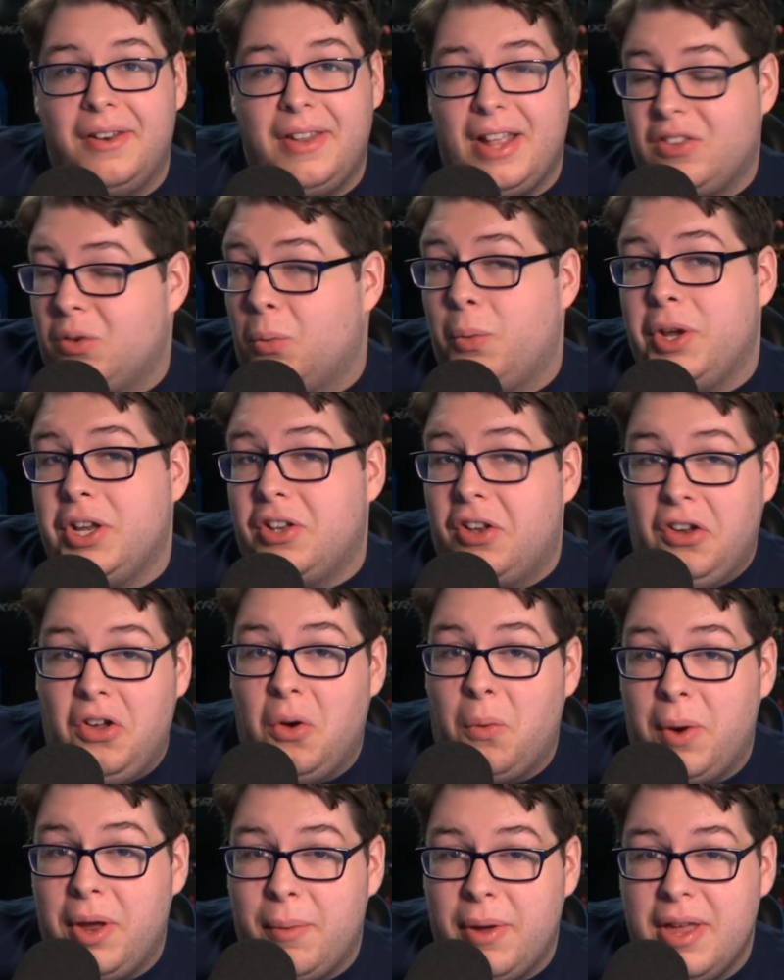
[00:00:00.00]
That's what we do.
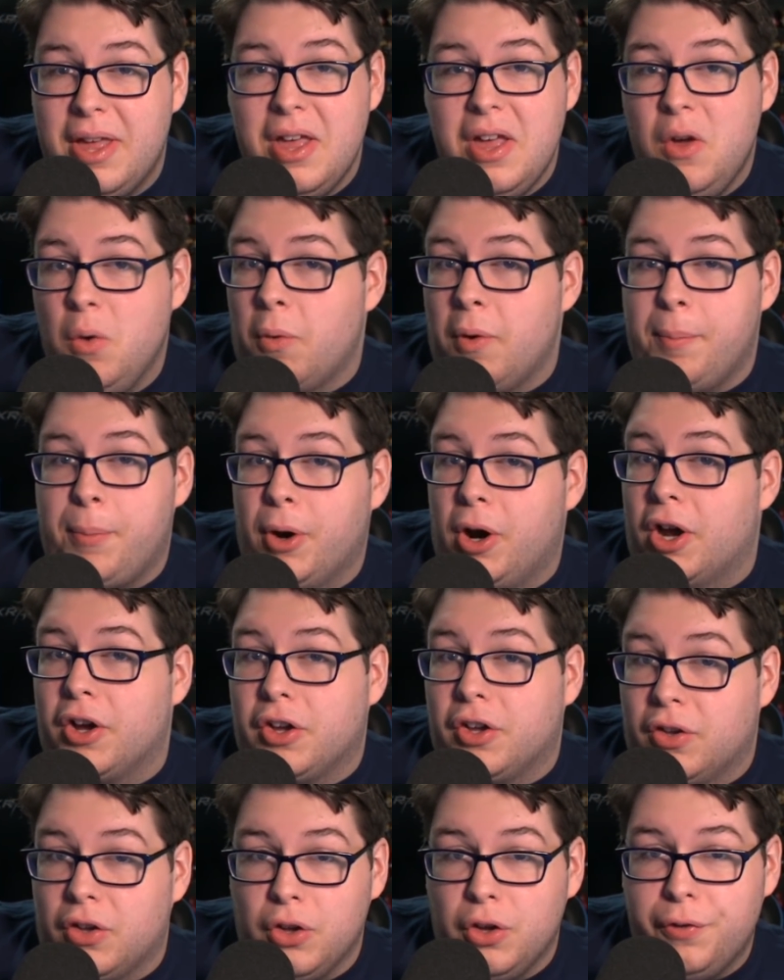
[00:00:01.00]
We put on
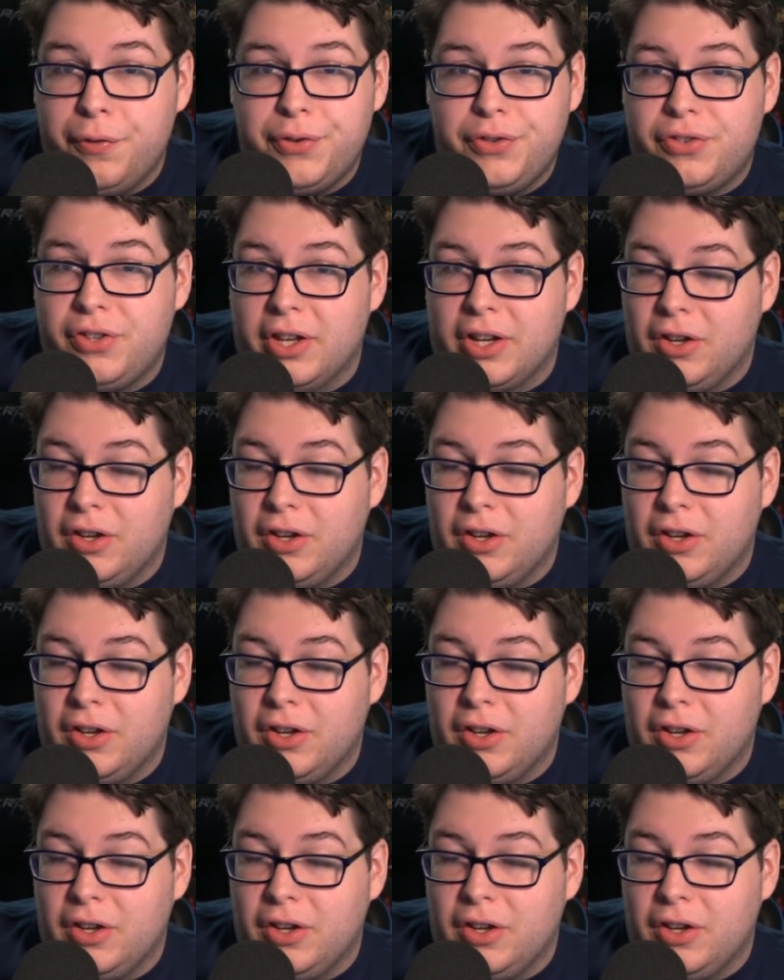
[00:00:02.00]
goofs and